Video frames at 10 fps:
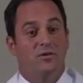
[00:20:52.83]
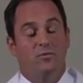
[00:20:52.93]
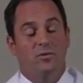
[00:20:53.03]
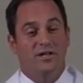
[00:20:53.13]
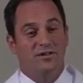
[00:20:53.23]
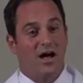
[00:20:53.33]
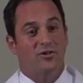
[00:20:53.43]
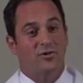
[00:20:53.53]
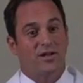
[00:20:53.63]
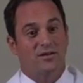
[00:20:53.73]
we can
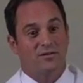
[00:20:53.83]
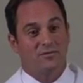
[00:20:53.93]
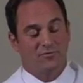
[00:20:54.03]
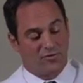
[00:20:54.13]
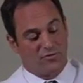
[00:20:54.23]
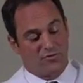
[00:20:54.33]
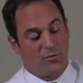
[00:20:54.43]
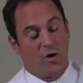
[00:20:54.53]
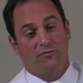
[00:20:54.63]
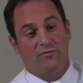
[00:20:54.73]
tolerate, for the
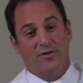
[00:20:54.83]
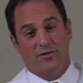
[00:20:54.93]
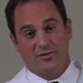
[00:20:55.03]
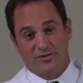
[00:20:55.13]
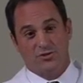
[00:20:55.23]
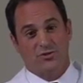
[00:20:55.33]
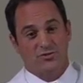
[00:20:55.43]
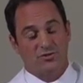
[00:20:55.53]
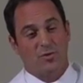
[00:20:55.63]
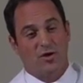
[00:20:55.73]
small finger, and this
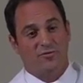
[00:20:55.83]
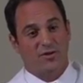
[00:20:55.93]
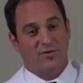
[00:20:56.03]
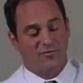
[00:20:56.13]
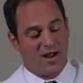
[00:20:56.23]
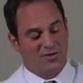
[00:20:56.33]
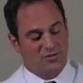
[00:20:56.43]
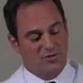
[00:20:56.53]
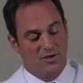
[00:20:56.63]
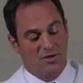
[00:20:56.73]
shows a small finger
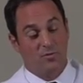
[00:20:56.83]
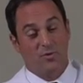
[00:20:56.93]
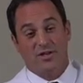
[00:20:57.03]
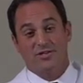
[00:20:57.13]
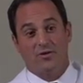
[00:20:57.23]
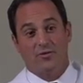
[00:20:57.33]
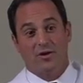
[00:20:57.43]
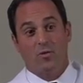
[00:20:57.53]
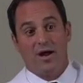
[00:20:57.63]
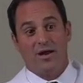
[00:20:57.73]
fracture, we can
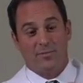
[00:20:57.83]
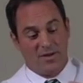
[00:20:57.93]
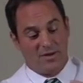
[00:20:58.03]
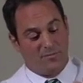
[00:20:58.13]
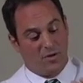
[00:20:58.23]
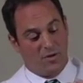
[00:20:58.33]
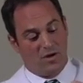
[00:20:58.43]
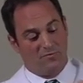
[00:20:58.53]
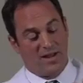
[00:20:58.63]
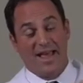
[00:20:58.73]
tolerate quite a bit of
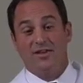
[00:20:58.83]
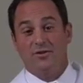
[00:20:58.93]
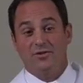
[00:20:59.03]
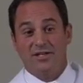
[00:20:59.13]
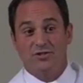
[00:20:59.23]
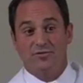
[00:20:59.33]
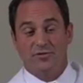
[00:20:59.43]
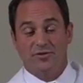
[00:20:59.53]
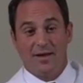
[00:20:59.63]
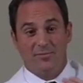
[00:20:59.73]
angulation
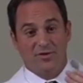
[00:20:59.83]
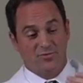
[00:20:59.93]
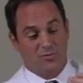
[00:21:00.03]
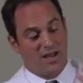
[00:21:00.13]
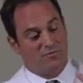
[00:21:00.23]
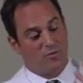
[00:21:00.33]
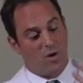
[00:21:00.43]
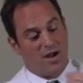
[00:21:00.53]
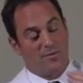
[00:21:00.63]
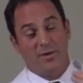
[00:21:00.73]
for that because we have
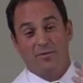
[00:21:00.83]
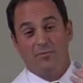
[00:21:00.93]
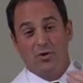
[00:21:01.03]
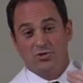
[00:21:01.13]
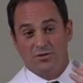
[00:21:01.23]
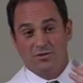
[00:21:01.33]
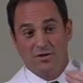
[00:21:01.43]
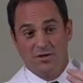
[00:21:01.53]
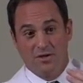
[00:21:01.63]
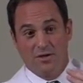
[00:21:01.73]
quite a bit of motion,
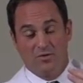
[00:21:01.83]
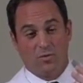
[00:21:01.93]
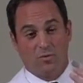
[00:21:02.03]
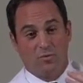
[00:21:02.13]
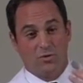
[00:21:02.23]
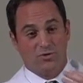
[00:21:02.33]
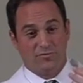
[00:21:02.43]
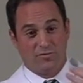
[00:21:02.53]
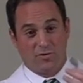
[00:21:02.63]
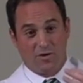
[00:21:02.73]
normal motion
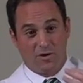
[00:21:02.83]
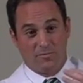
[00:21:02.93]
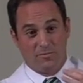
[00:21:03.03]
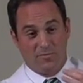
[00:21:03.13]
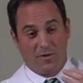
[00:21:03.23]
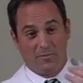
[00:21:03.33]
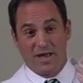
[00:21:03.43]
for our